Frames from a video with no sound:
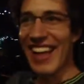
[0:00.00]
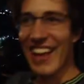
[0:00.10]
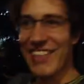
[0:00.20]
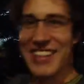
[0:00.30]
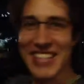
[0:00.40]

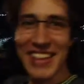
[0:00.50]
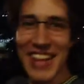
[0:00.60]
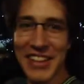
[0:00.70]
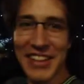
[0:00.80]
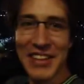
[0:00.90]
I was
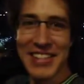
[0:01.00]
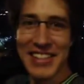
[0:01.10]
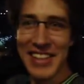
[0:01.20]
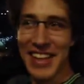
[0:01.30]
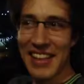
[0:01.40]

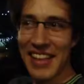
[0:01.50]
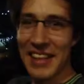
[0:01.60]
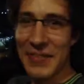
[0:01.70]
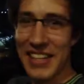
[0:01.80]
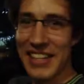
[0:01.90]
a
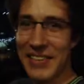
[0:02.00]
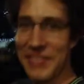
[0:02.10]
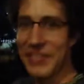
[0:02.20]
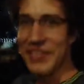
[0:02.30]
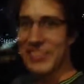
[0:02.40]
little bit
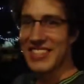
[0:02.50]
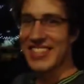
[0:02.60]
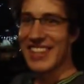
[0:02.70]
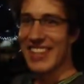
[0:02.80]
confused.